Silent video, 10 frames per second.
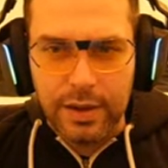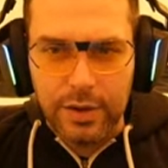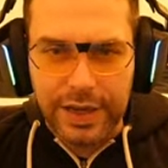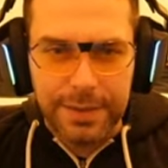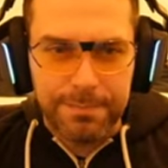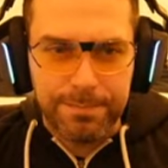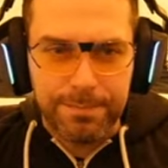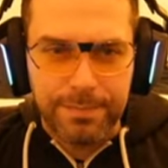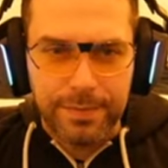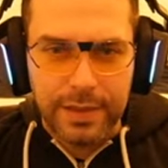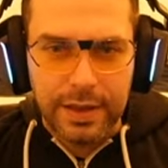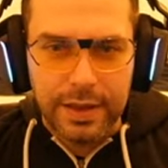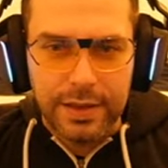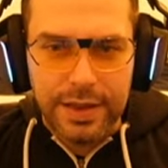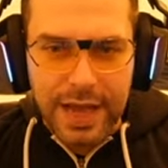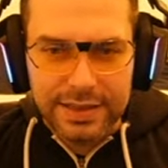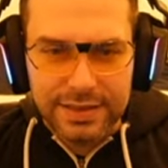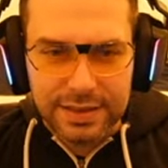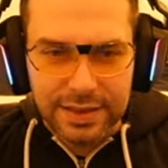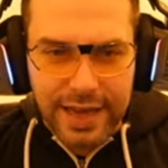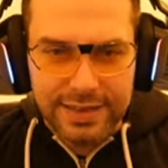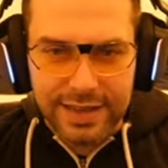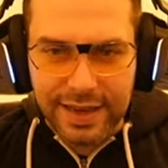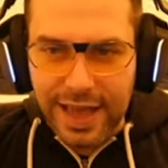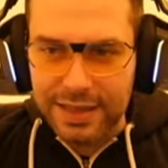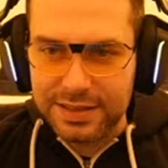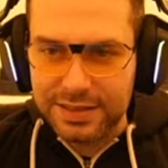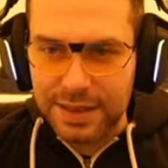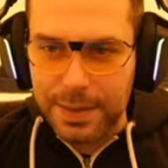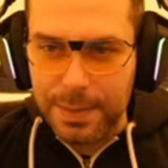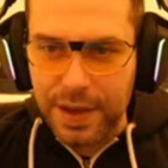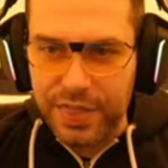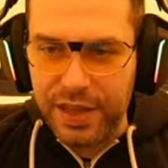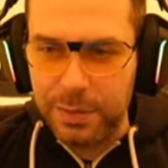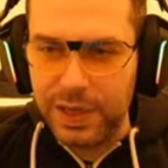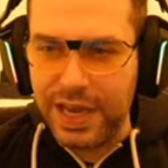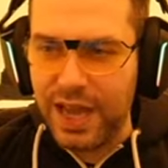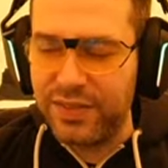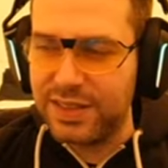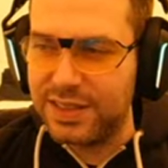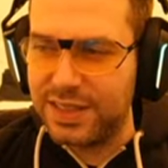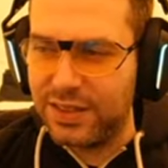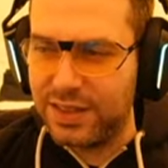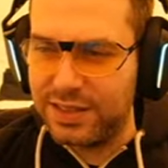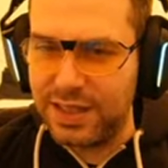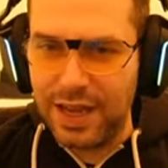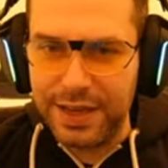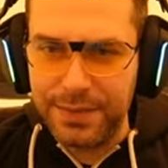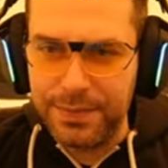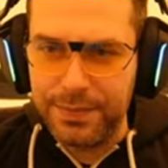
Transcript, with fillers: Okay. Next analysis. I think we haven't seen this Dain.